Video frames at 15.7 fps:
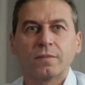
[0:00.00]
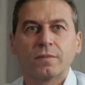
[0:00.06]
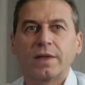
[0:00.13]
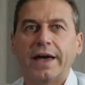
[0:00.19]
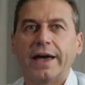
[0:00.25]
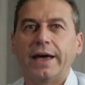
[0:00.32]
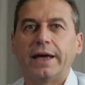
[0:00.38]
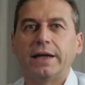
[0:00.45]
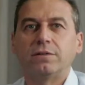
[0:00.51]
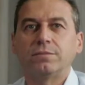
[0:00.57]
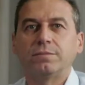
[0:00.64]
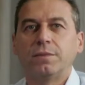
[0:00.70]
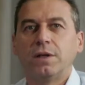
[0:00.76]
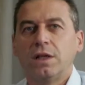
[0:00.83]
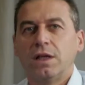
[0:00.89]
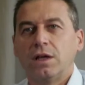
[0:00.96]

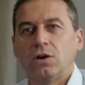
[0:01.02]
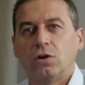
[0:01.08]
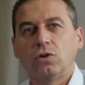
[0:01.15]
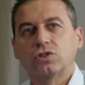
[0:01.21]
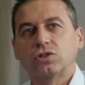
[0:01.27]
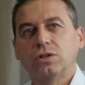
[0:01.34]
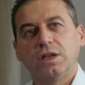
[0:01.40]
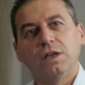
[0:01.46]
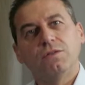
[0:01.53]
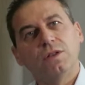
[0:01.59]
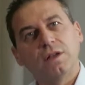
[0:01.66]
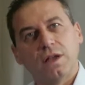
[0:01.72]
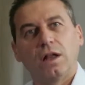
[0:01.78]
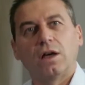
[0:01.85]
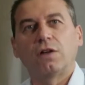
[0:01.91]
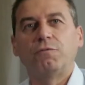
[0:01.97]
and also giving
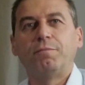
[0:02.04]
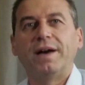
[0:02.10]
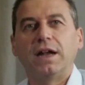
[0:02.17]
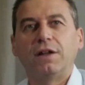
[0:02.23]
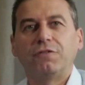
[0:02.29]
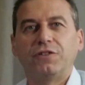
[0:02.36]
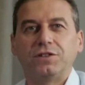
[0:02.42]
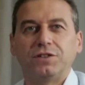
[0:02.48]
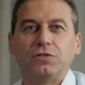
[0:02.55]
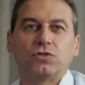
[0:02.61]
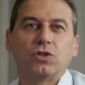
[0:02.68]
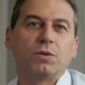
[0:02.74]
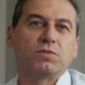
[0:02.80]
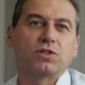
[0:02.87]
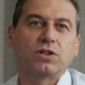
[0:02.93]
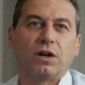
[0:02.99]
a lot of benefit in
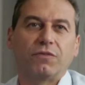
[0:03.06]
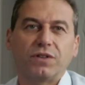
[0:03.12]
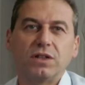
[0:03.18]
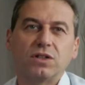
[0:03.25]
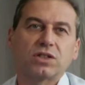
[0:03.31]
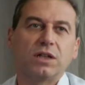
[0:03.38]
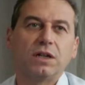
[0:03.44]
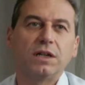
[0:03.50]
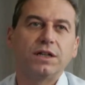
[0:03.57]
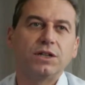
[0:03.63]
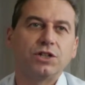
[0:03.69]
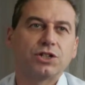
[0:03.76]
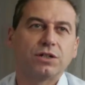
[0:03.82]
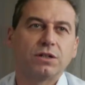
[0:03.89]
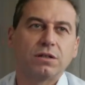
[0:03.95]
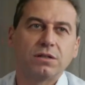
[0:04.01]
terms of
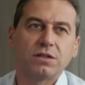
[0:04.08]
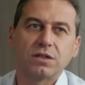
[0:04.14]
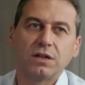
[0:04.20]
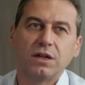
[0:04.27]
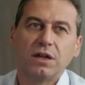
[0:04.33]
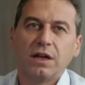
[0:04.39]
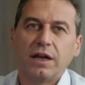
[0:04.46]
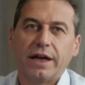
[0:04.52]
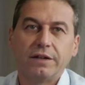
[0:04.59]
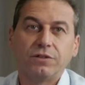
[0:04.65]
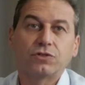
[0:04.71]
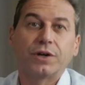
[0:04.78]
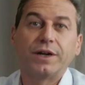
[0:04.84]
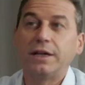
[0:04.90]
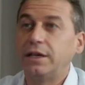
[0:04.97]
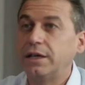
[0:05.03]
installations and
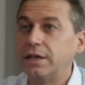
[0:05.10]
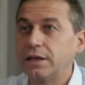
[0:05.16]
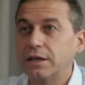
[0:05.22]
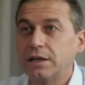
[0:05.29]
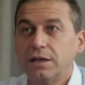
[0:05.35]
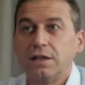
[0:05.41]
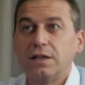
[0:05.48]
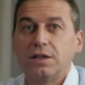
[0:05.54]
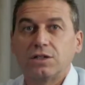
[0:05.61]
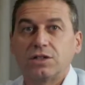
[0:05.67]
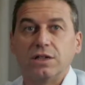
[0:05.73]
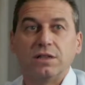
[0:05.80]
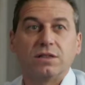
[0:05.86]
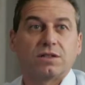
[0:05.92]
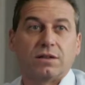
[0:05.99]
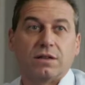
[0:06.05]
training,
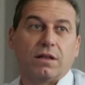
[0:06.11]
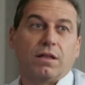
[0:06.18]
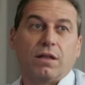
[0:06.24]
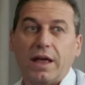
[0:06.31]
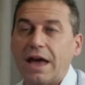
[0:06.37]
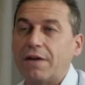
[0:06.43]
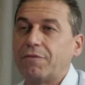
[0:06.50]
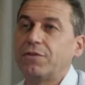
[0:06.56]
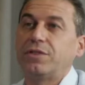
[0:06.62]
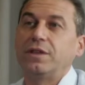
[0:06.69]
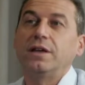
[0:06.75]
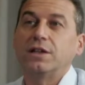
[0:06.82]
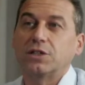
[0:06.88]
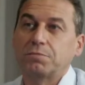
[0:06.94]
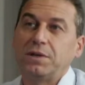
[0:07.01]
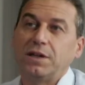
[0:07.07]
since everything
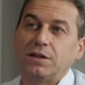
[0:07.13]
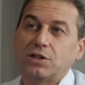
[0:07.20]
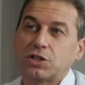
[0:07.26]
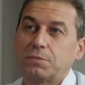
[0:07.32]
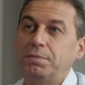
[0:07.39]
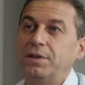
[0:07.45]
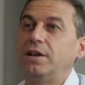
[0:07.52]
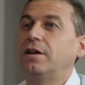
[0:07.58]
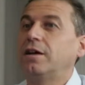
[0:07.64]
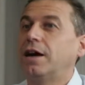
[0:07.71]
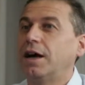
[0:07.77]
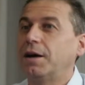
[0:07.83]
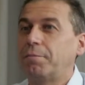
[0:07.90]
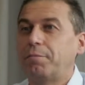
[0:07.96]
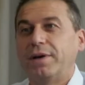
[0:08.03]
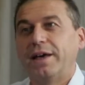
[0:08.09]
has been speeded
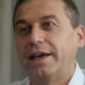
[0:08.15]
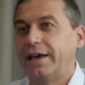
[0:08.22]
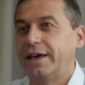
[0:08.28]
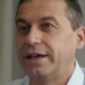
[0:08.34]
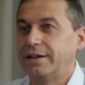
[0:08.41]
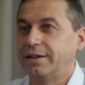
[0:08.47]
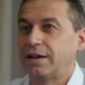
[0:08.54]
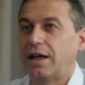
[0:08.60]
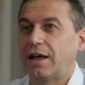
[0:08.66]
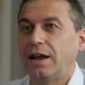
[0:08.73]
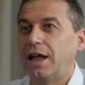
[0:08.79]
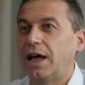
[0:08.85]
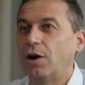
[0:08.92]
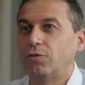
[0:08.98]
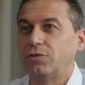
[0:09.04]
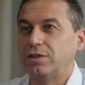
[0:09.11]
up and
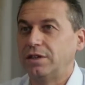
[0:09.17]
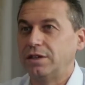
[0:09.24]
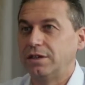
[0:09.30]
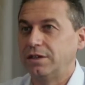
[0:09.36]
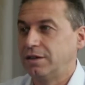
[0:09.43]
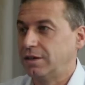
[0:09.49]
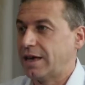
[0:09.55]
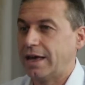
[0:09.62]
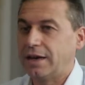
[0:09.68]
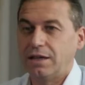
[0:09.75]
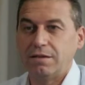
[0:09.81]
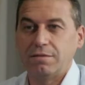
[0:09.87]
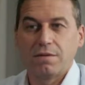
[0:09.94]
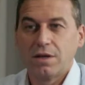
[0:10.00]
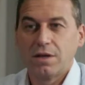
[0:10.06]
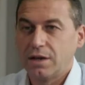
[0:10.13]
allow
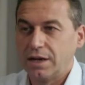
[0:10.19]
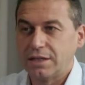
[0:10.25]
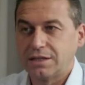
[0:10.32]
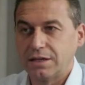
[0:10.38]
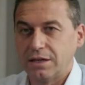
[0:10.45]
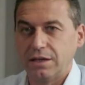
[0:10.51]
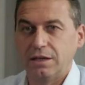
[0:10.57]
any, let's say,